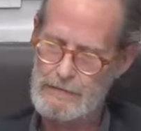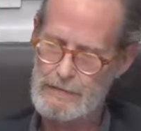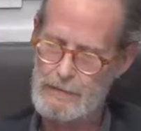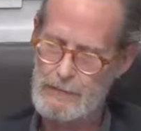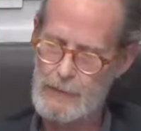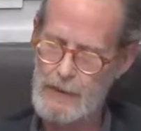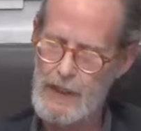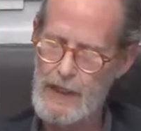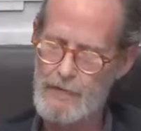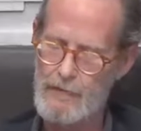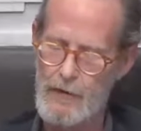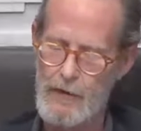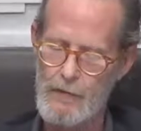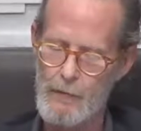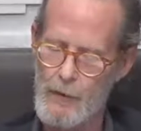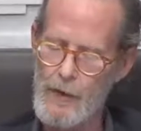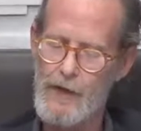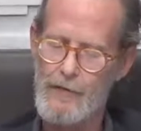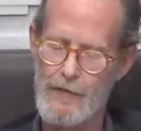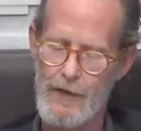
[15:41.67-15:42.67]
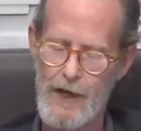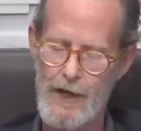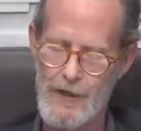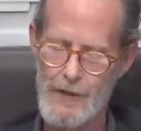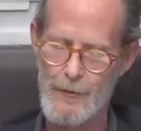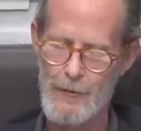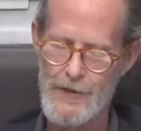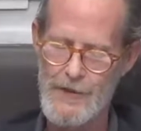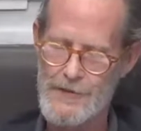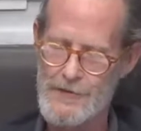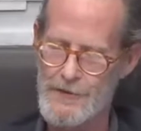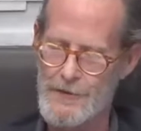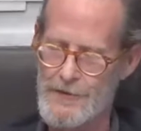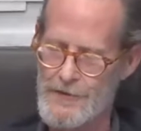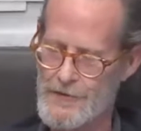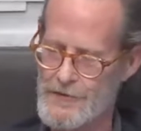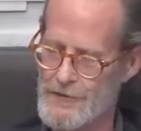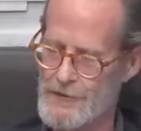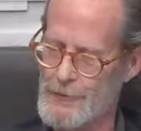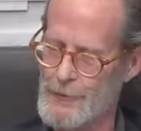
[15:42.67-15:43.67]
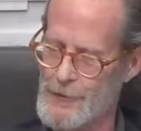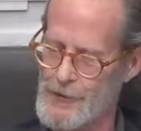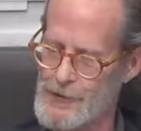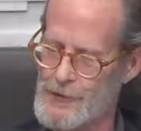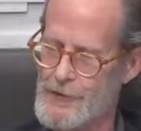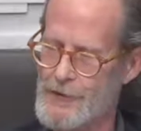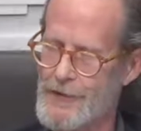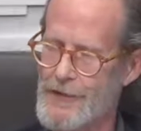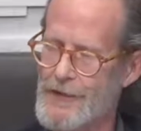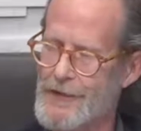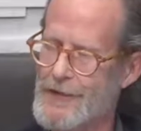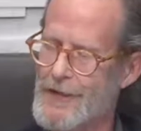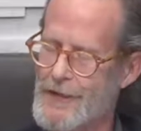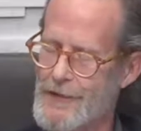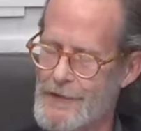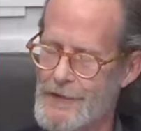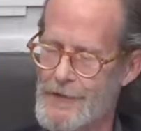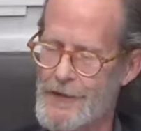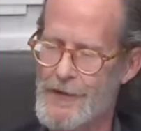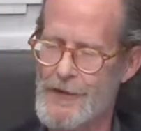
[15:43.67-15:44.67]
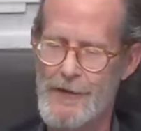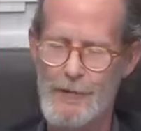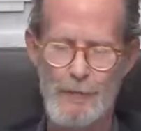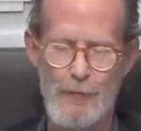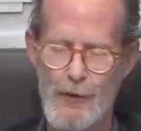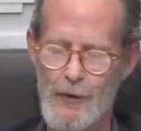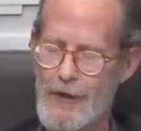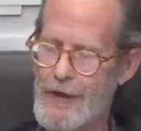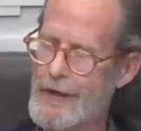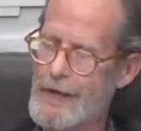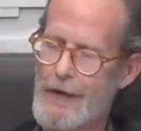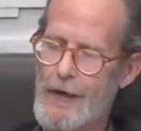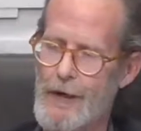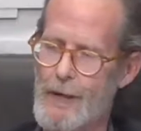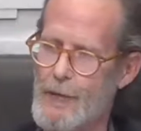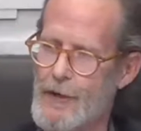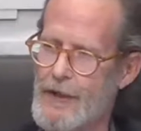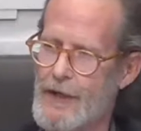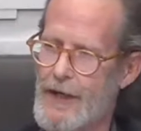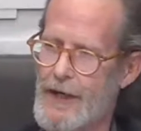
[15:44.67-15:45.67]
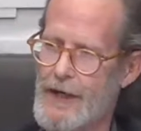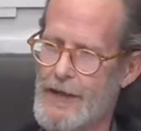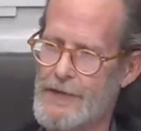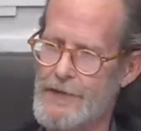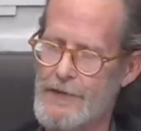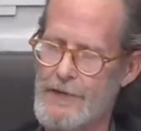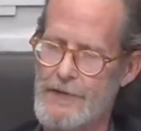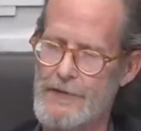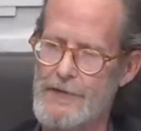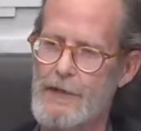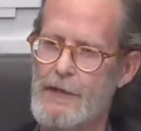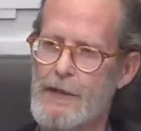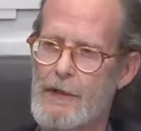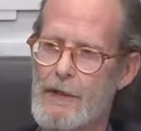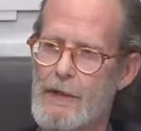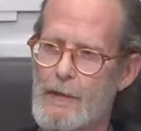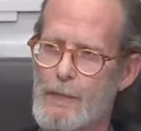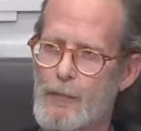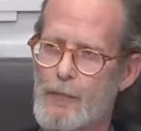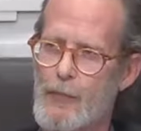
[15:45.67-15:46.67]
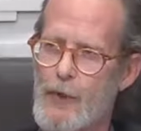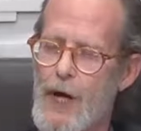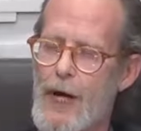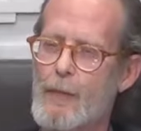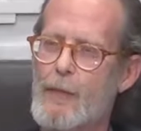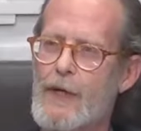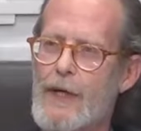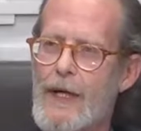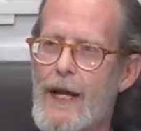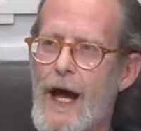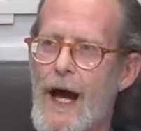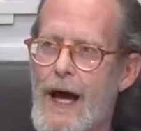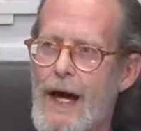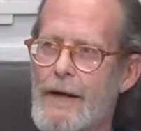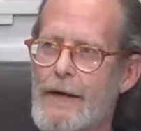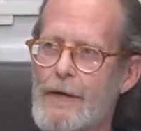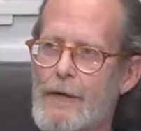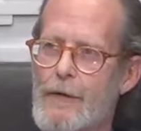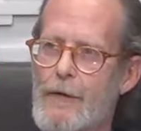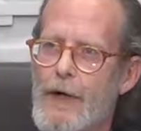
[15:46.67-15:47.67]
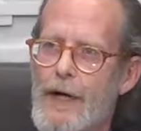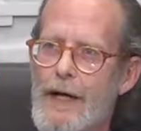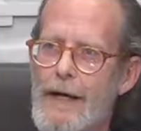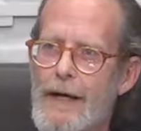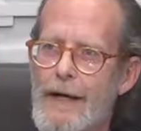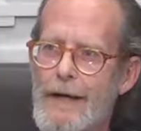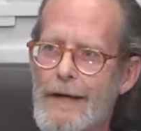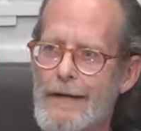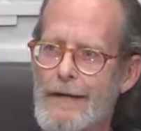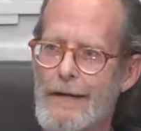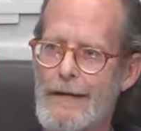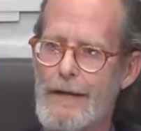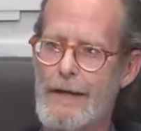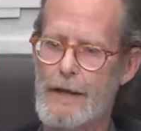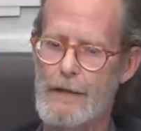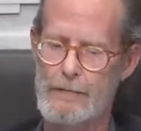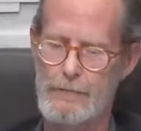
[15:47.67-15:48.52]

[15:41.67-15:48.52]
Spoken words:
We have a lot of resources that we should continue to deploy. A carbon tax is probably not a great idea.